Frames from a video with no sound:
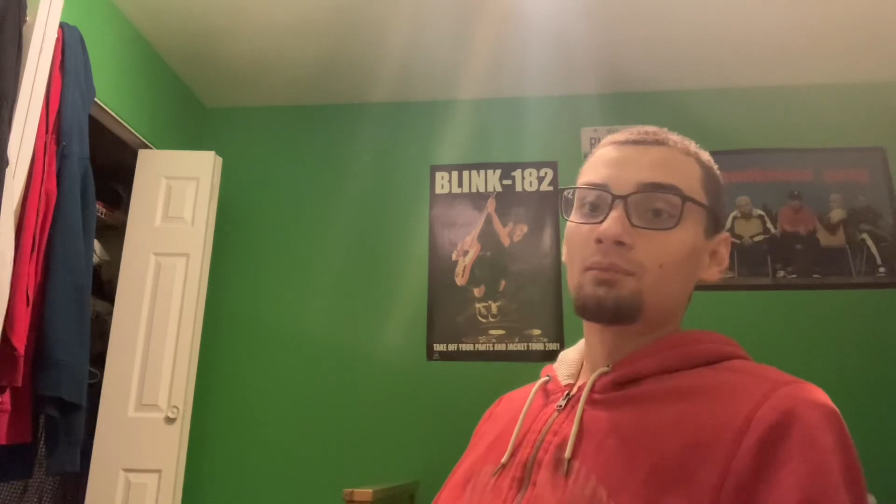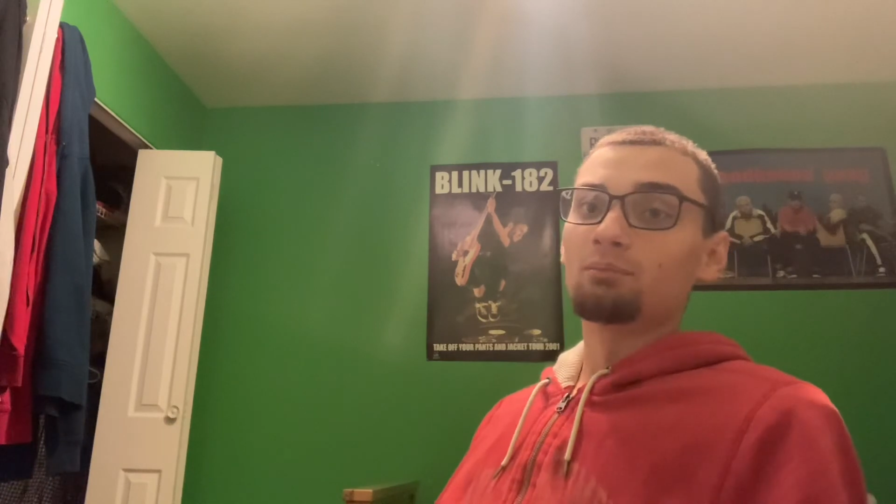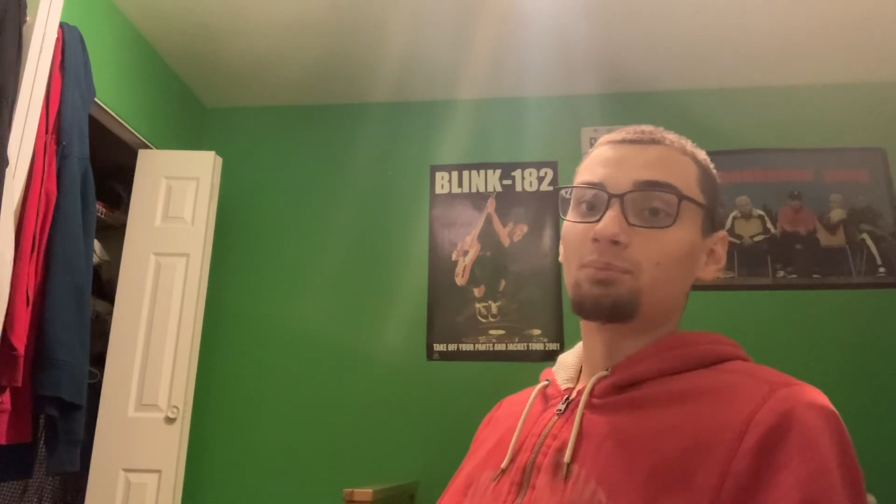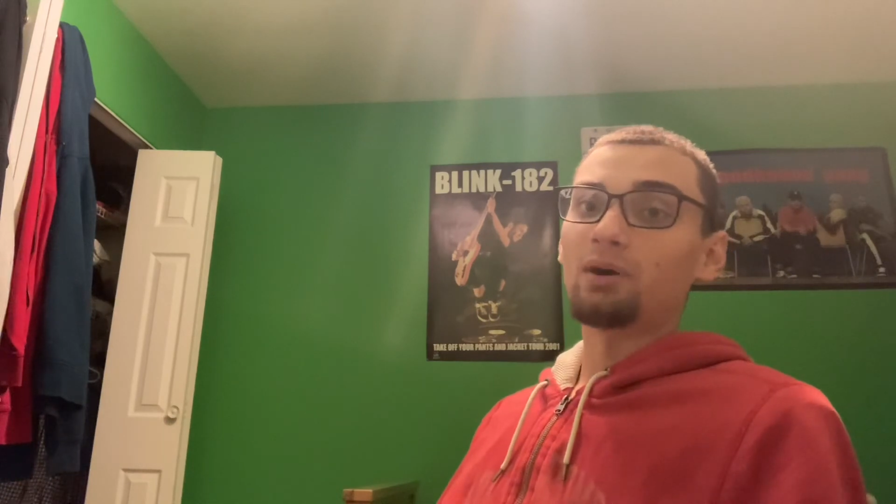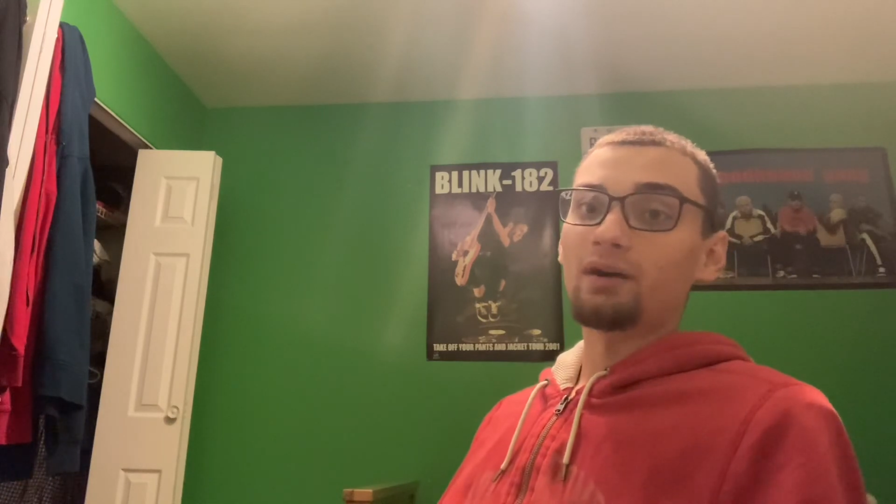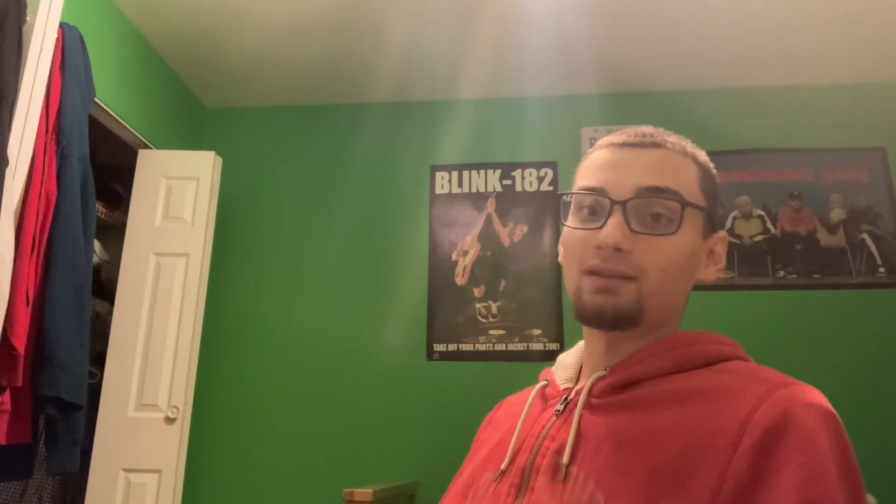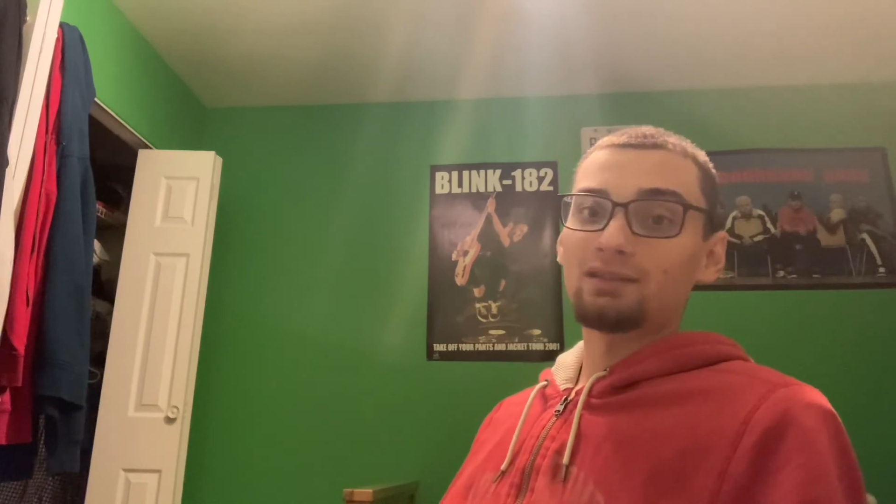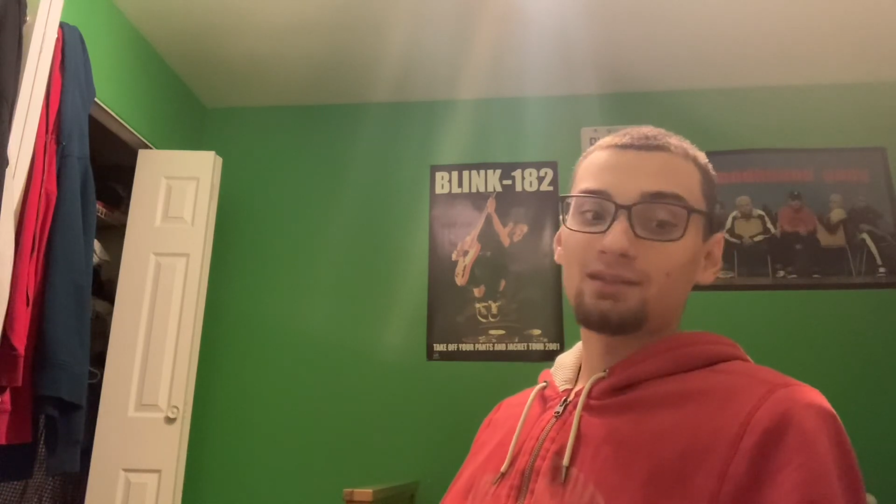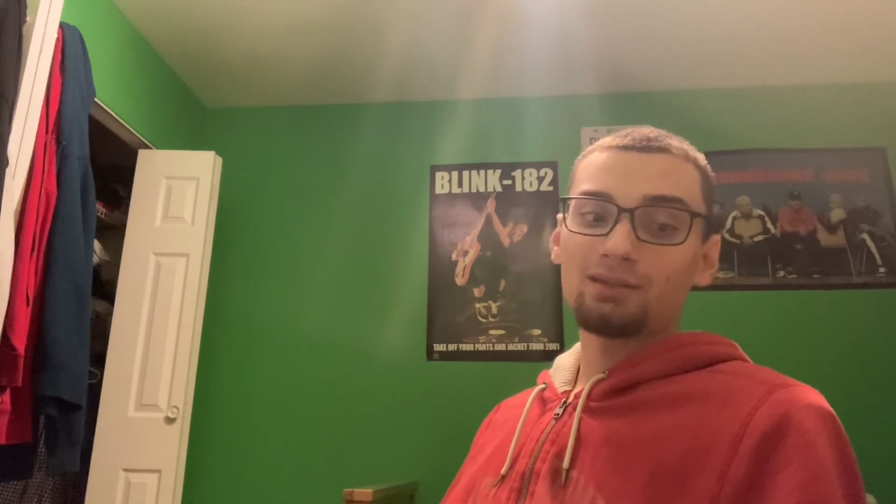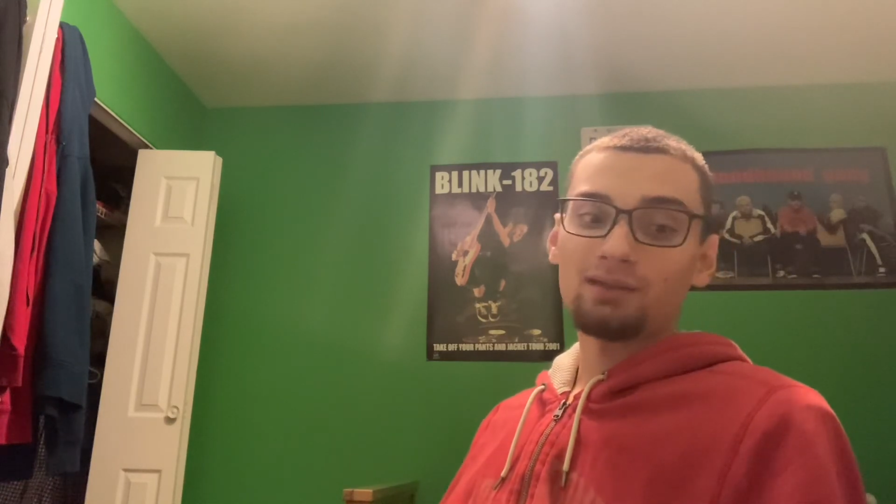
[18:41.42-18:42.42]

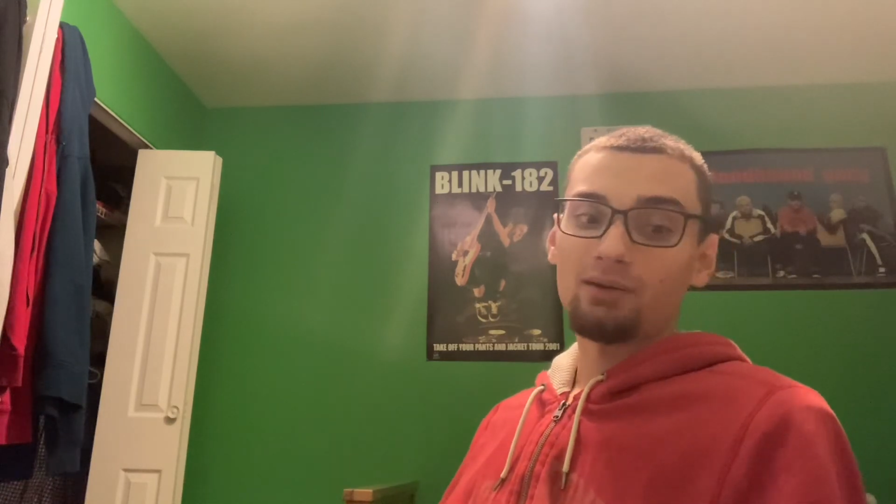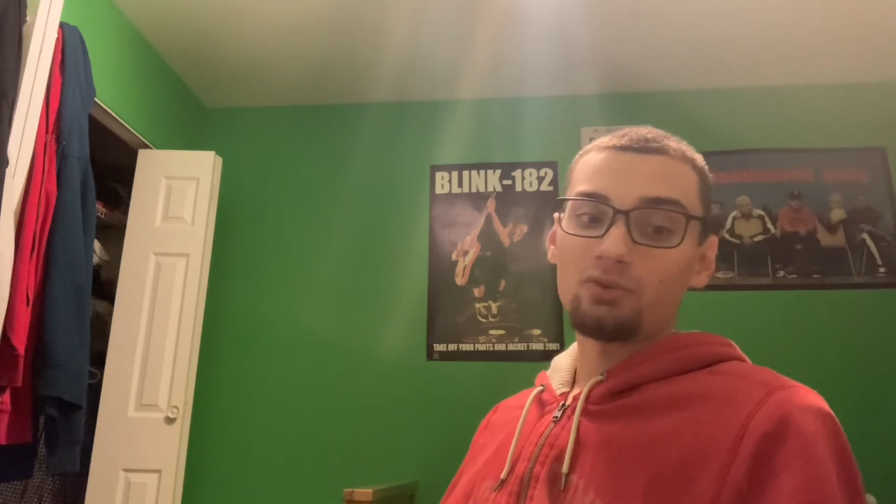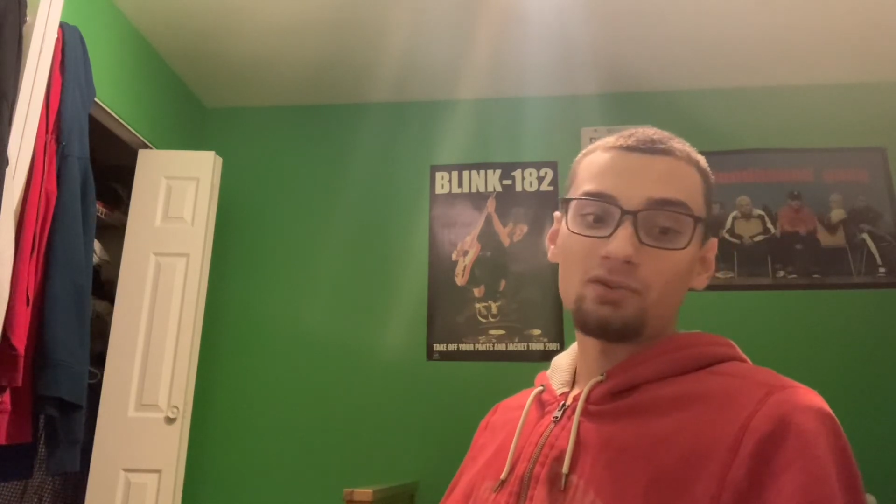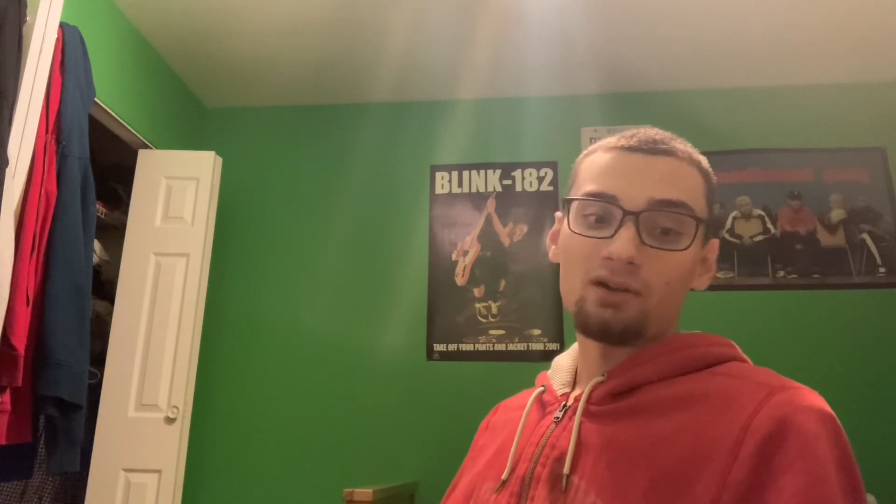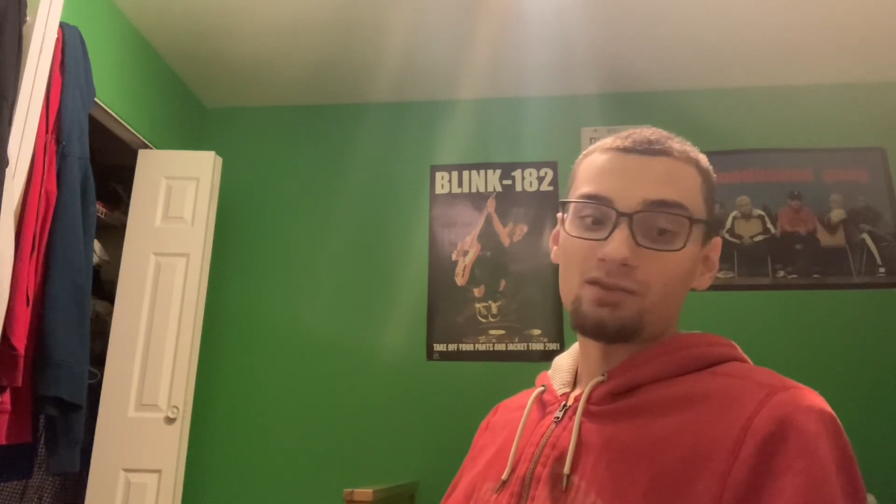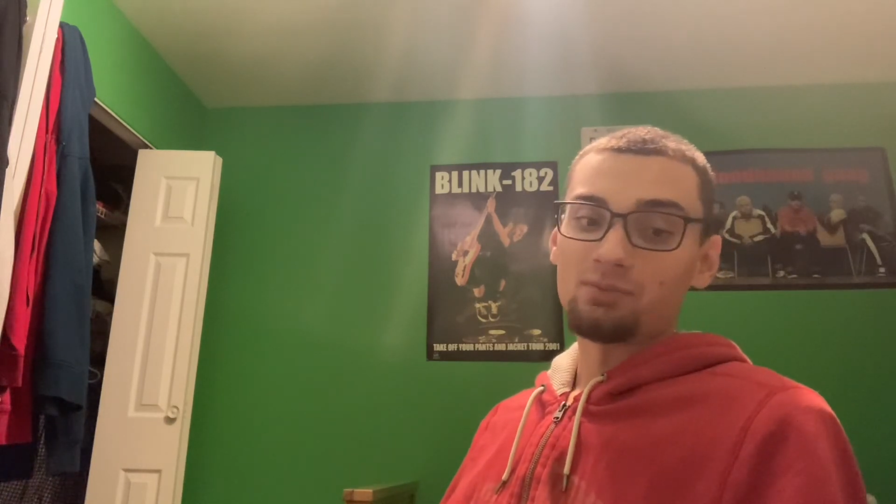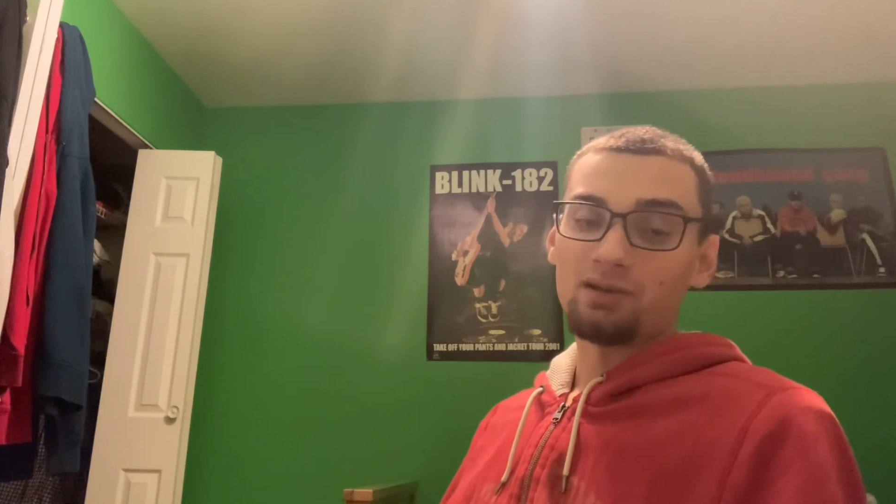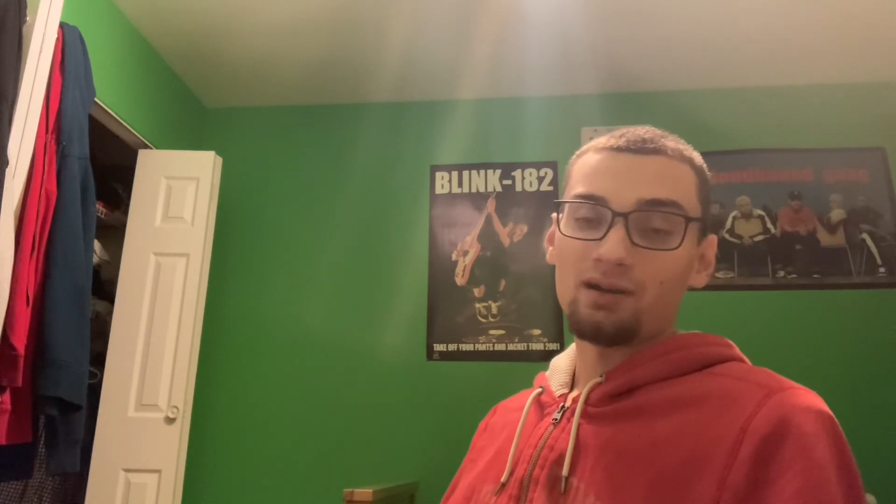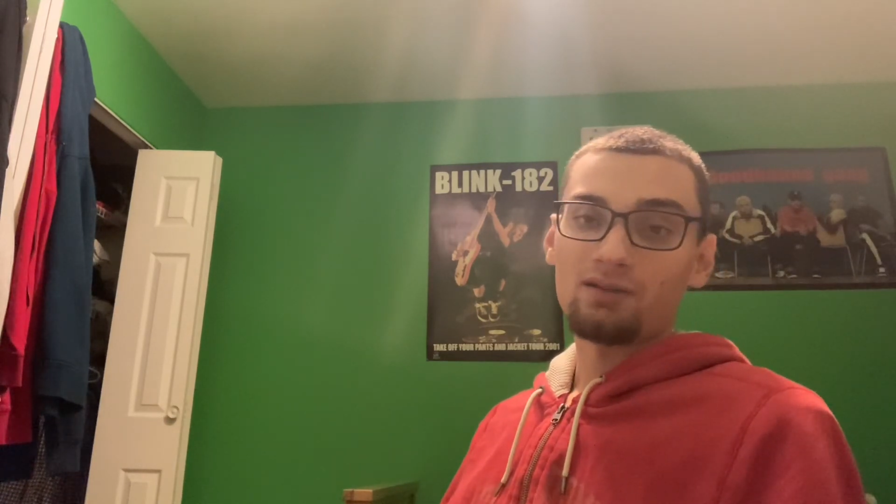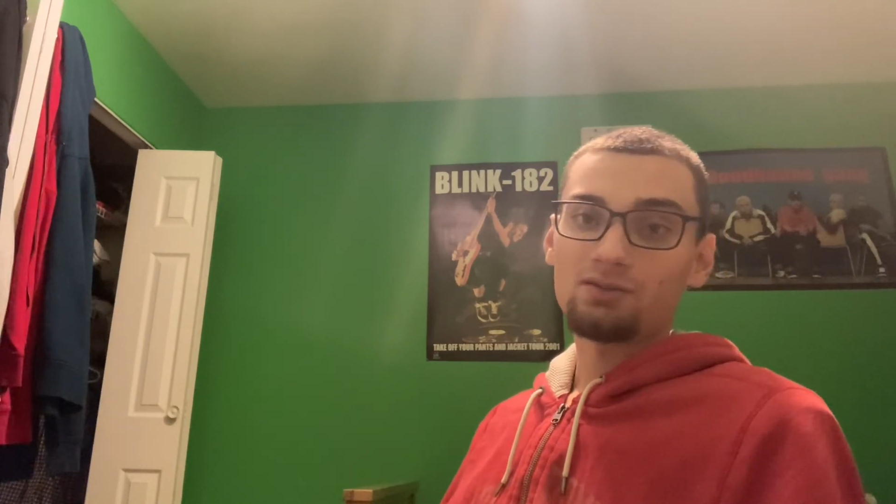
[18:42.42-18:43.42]
But that was an awesome
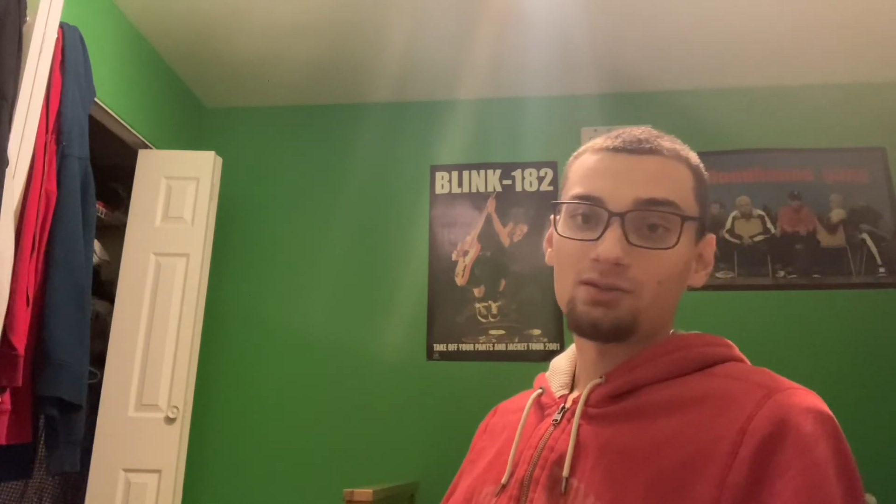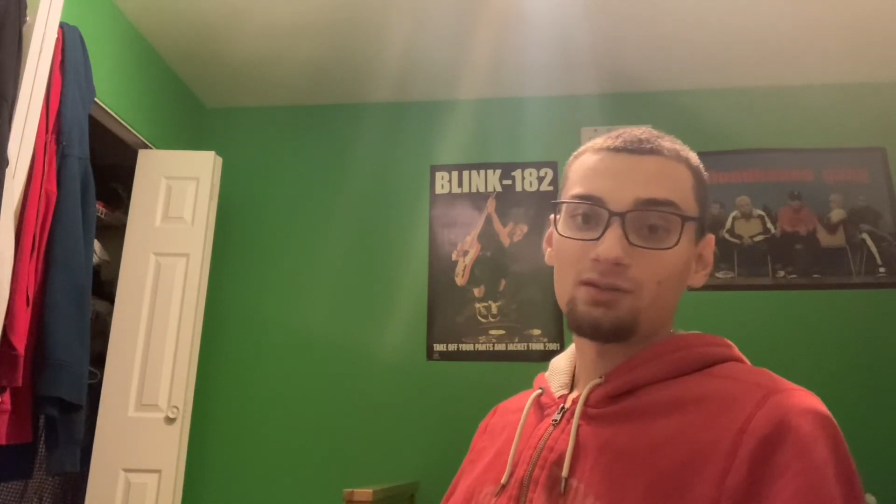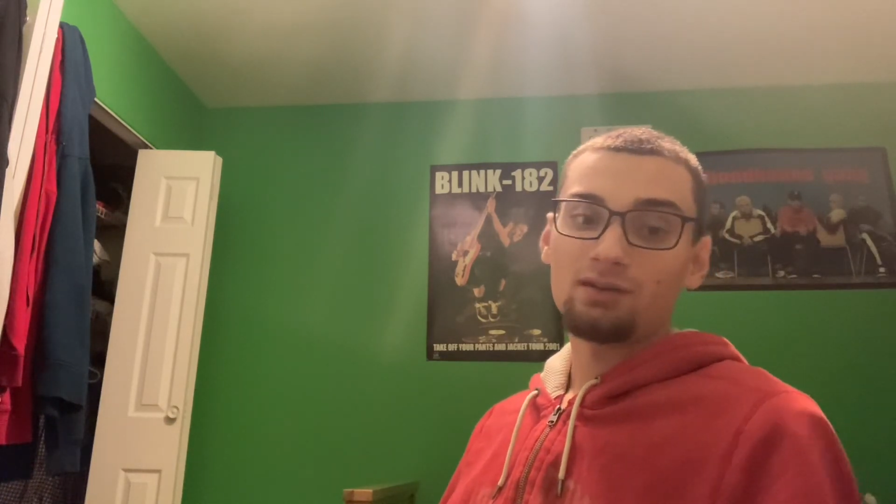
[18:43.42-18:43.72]
concert.